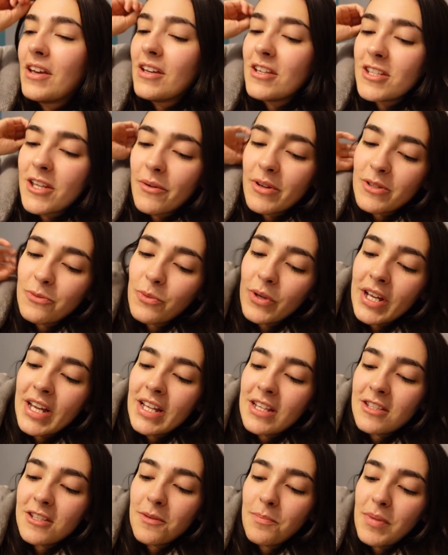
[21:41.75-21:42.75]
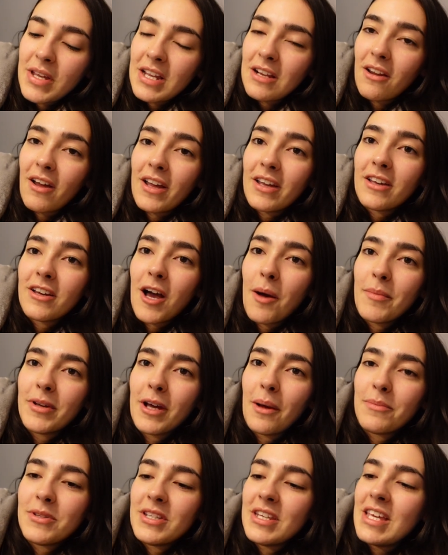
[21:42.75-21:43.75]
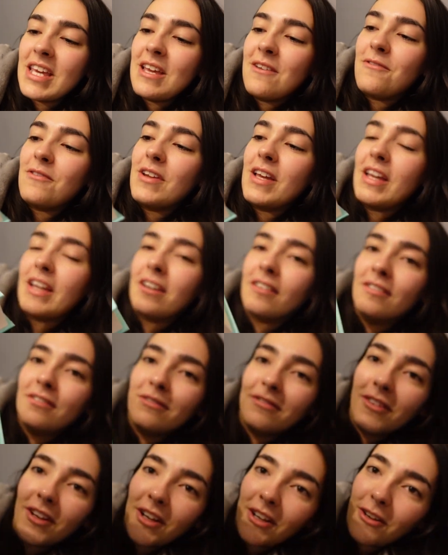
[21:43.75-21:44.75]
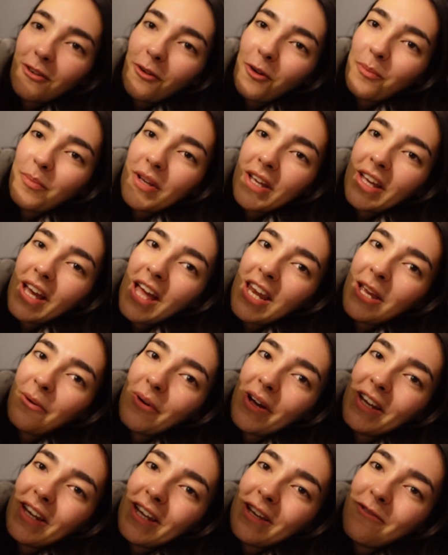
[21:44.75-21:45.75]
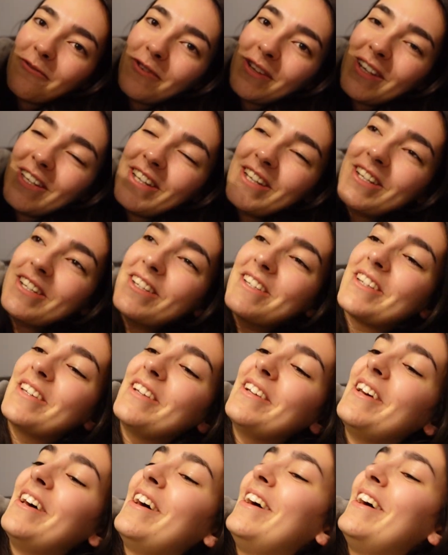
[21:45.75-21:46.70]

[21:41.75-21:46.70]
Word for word: So it's weird to be like coming up to the evening and not being anywhere near finished.